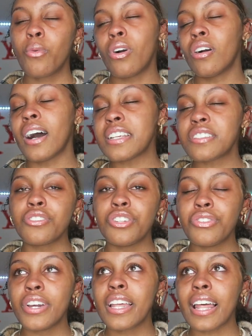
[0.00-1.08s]
well, I still
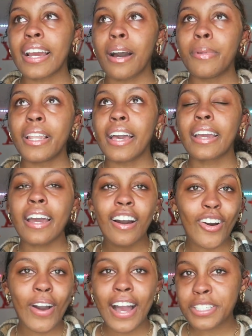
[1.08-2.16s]
do it, like I'll be like,
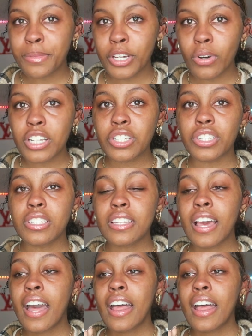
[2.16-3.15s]
oh, ask me questions.